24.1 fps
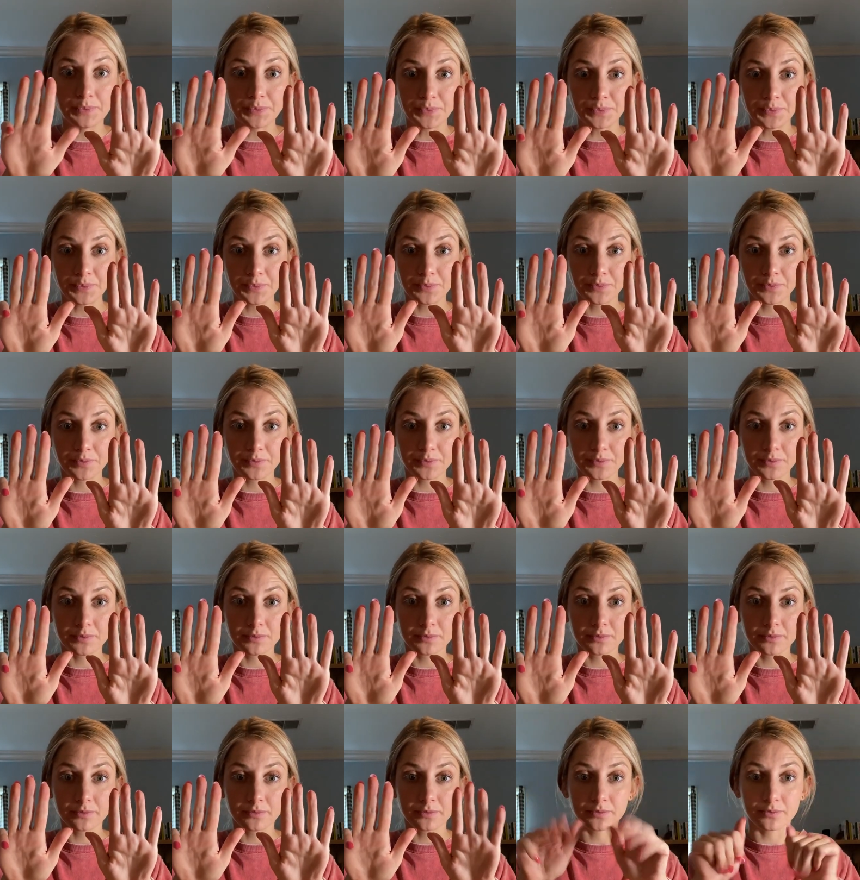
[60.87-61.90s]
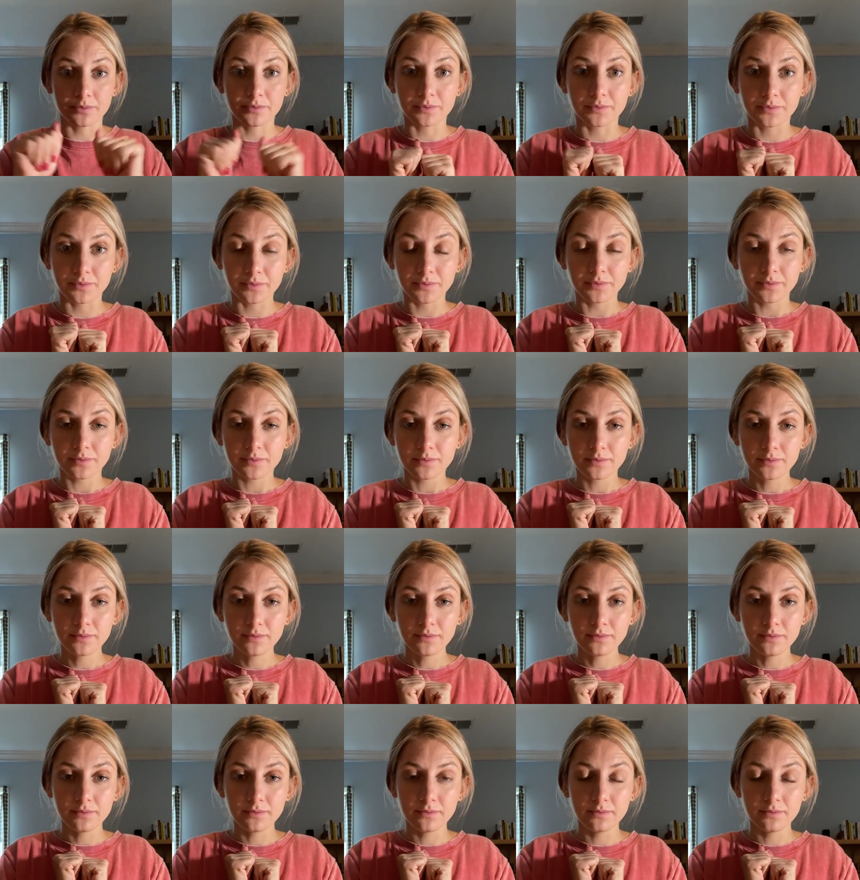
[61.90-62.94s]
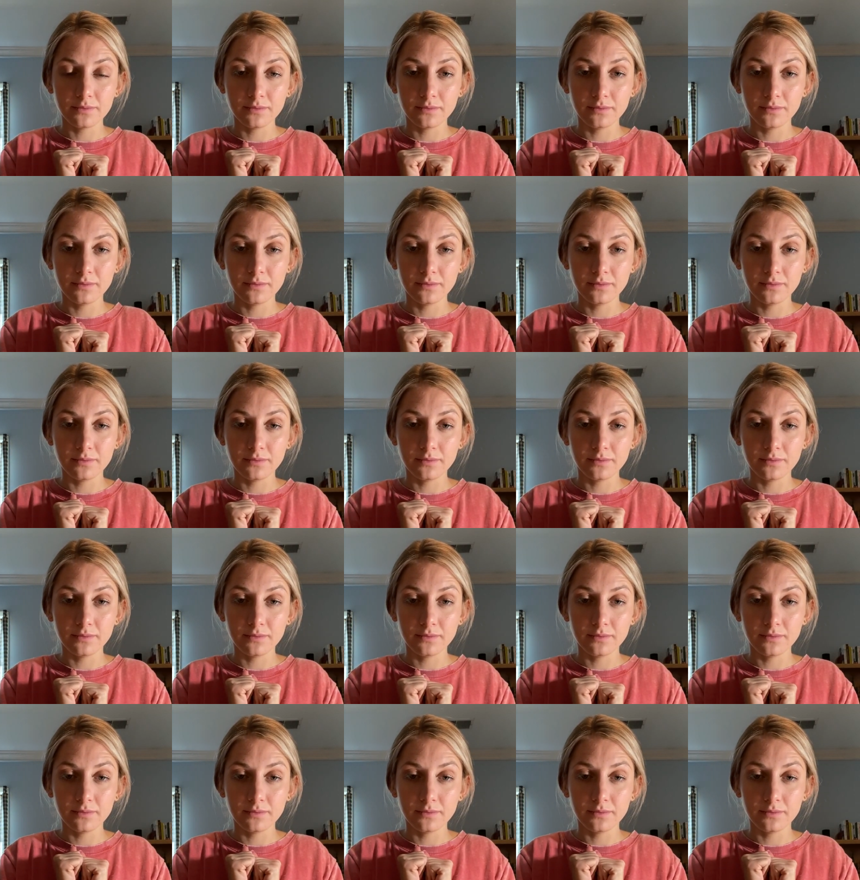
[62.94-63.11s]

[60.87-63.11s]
[no speech]